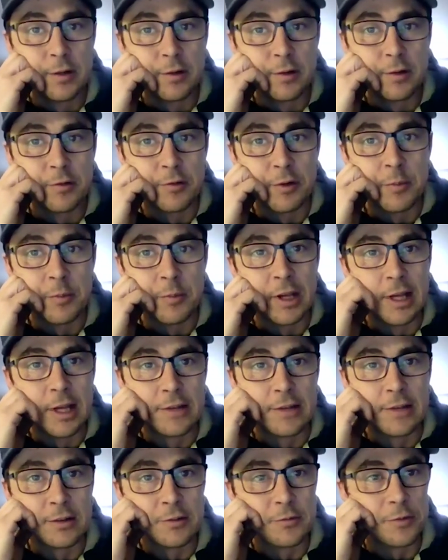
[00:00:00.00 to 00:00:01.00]
from the
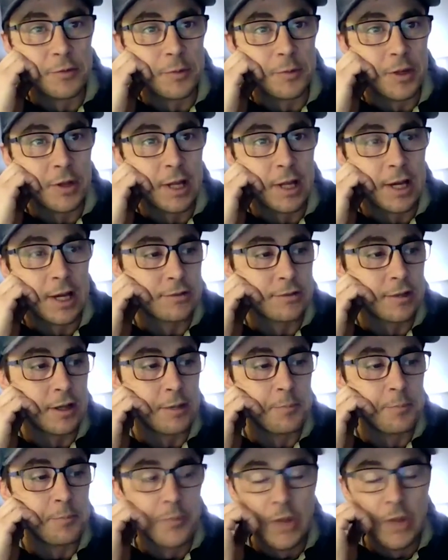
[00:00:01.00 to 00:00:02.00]
lesson from the last
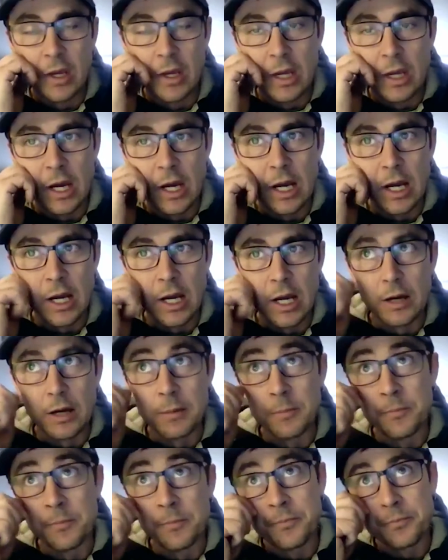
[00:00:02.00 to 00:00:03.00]
time,
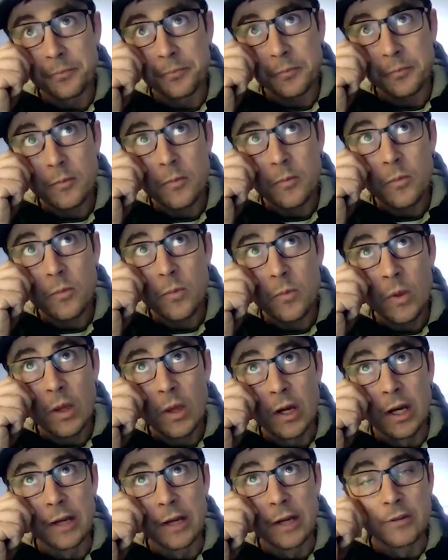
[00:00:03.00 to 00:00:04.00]

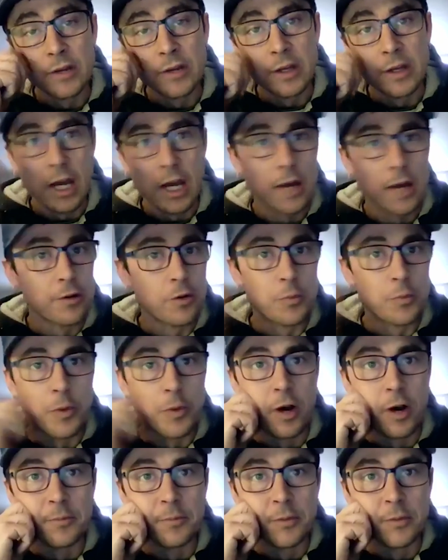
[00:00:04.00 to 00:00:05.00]
I said, yeah, no
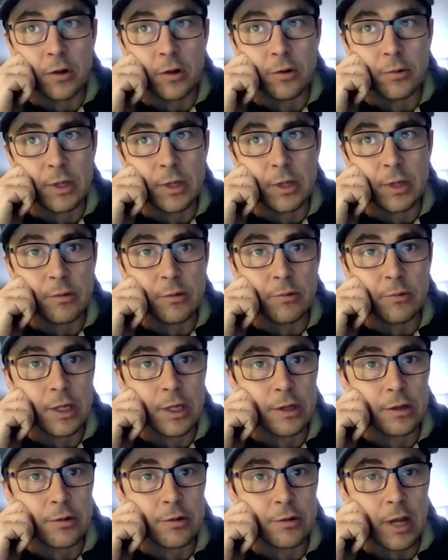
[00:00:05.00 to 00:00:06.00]
problem. We
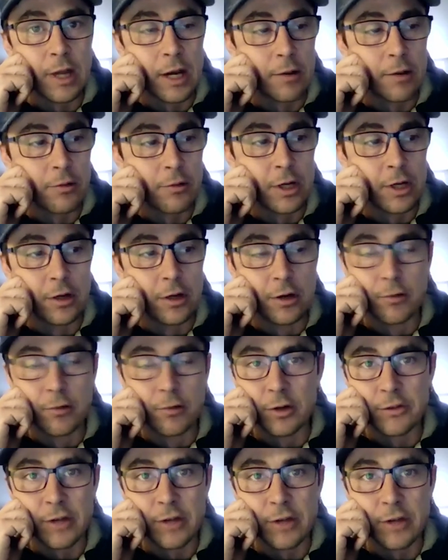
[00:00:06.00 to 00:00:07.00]
can do that. We're here.
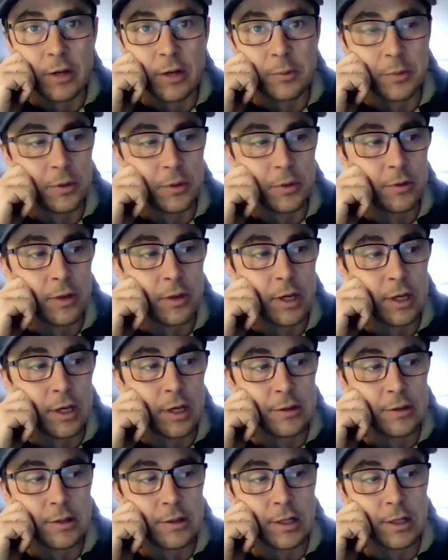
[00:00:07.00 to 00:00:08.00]
We're set up,
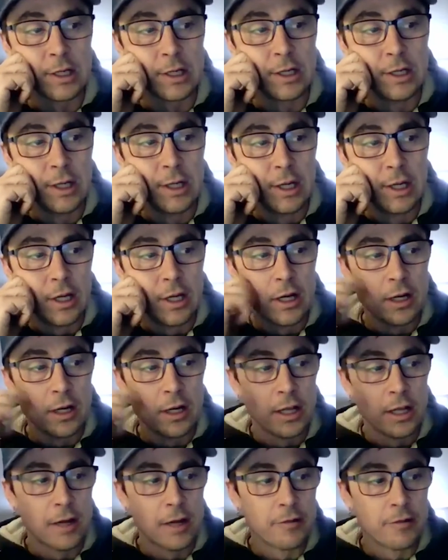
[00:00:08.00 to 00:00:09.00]
and
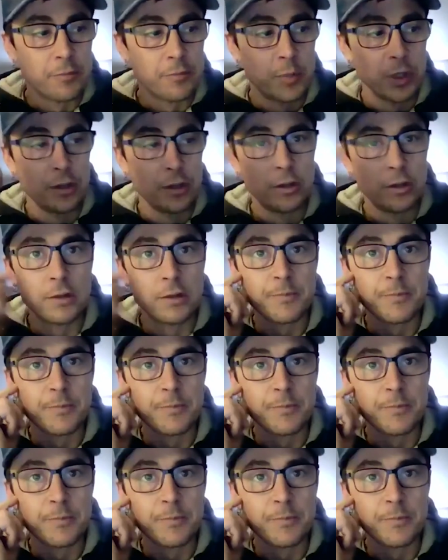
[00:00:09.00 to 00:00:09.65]
I'll have Bill